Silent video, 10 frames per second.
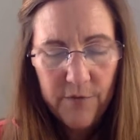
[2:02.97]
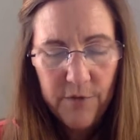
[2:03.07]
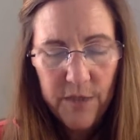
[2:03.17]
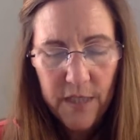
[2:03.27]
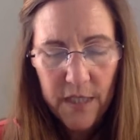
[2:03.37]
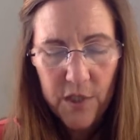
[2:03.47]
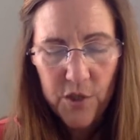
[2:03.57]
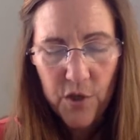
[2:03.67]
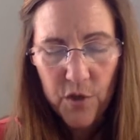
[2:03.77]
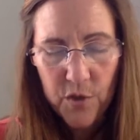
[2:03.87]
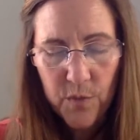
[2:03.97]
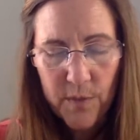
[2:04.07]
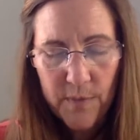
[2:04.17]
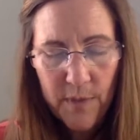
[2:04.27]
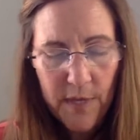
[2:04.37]
for today should also
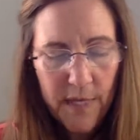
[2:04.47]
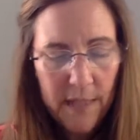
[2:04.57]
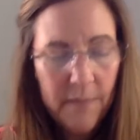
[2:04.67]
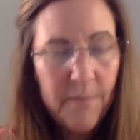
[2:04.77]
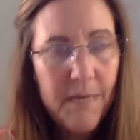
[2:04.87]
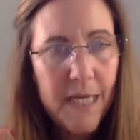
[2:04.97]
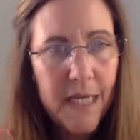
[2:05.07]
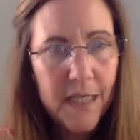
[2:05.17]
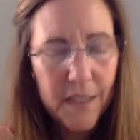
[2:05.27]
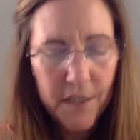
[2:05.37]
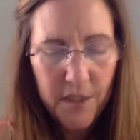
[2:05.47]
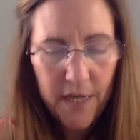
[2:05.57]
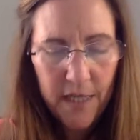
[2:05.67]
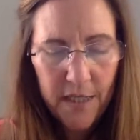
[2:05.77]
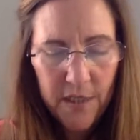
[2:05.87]
be applied immediately to
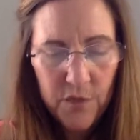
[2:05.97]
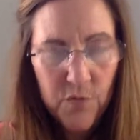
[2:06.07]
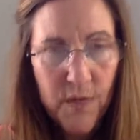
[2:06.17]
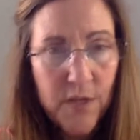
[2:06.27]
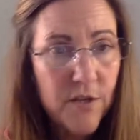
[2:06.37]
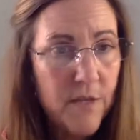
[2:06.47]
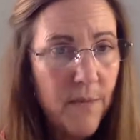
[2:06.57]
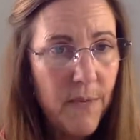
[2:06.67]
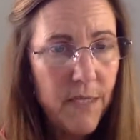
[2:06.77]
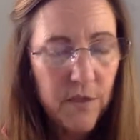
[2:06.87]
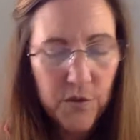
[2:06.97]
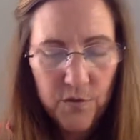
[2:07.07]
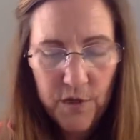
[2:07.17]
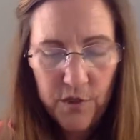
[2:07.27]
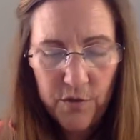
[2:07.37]
any situation that may
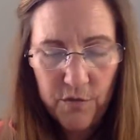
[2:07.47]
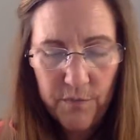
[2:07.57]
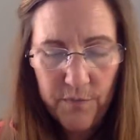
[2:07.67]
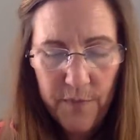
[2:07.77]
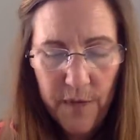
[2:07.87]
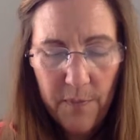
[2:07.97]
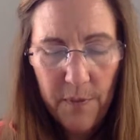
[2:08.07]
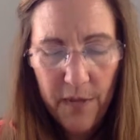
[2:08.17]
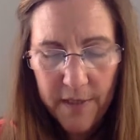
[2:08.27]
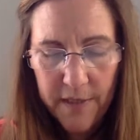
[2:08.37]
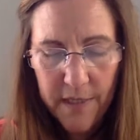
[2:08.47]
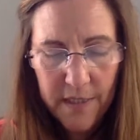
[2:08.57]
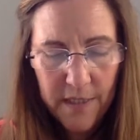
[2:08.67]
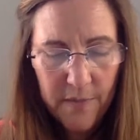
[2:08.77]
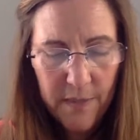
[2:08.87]
distress you. Apply the
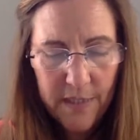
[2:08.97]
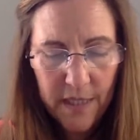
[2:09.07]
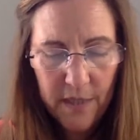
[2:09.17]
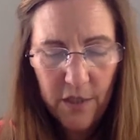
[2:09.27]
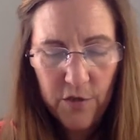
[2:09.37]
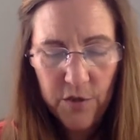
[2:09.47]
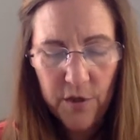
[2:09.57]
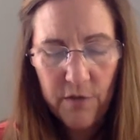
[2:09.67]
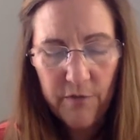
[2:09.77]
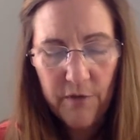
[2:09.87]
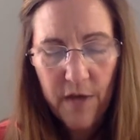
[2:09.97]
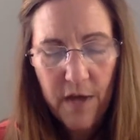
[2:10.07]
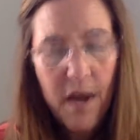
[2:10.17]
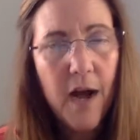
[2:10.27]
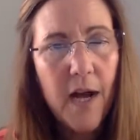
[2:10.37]
idea by telling yourself,
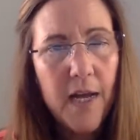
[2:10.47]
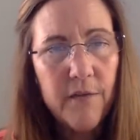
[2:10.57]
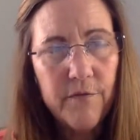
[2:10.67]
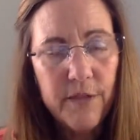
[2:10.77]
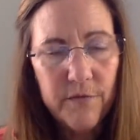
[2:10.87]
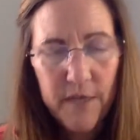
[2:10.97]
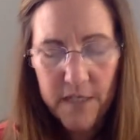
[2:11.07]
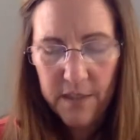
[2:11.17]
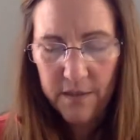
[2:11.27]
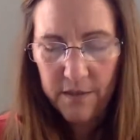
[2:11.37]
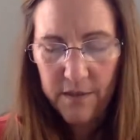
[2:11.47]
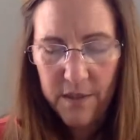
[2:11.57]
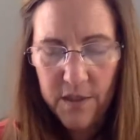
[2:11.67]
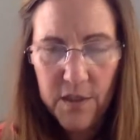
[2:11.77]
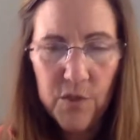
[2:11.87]
I have invented
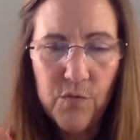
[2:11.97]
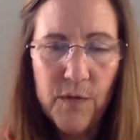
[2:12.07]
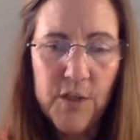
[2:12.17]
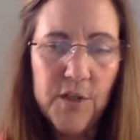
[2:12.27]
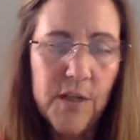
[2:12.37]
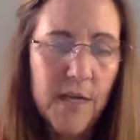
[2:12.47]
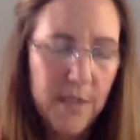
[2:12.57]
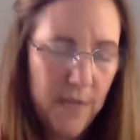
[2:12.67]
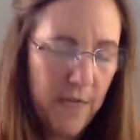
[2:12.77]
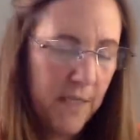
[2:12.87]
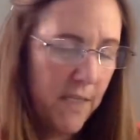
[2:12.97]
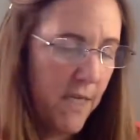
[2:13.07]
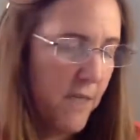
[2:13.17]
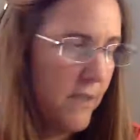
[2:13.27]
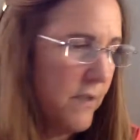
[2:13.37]
this situation as I
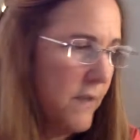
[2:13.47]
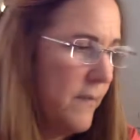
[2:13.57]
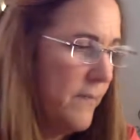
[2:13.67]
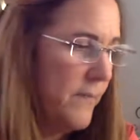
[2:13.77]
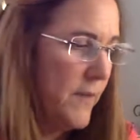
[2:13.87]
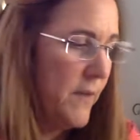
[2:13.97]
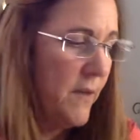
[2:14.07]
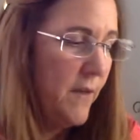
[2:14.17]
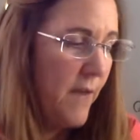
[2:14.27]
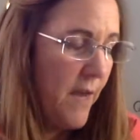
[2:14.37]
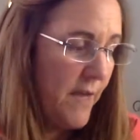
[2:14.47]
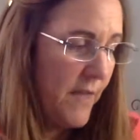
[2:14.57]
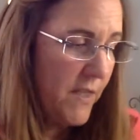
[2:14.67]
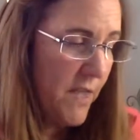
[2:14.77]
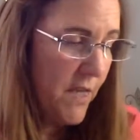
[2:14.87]
see it. And
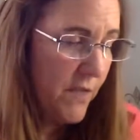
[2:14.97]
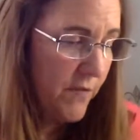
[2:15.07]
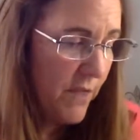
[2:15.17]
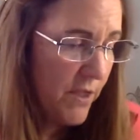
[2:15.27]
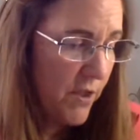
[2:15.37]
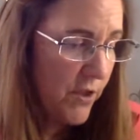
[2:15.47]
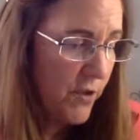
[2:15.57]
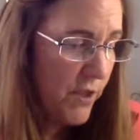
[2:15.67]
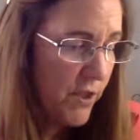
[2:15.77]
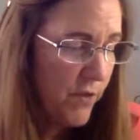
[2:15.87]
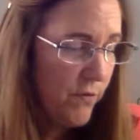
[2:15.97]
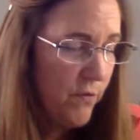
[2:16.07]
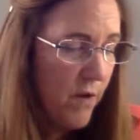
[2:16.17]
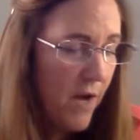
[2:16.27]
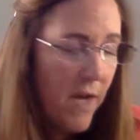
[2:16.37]
that's the end of lesson
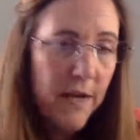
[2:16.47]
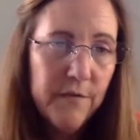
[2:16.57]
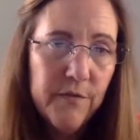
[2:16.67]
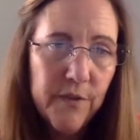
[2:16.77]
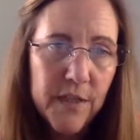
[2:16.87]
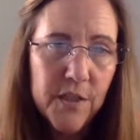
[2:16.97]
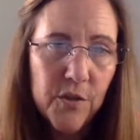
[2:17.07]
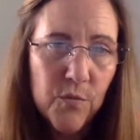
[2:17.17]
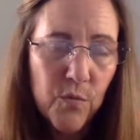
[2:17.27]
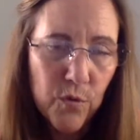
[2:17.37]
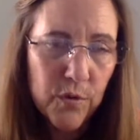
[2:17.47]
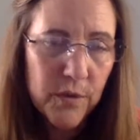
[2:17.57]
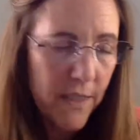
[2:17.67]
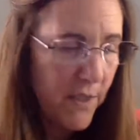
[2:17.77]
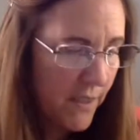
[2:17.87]
32. I have invented the world
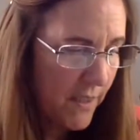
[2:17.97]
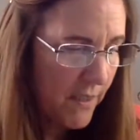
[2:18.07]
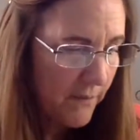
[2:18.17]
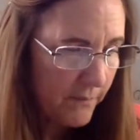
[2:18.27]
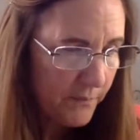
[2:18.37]
I see.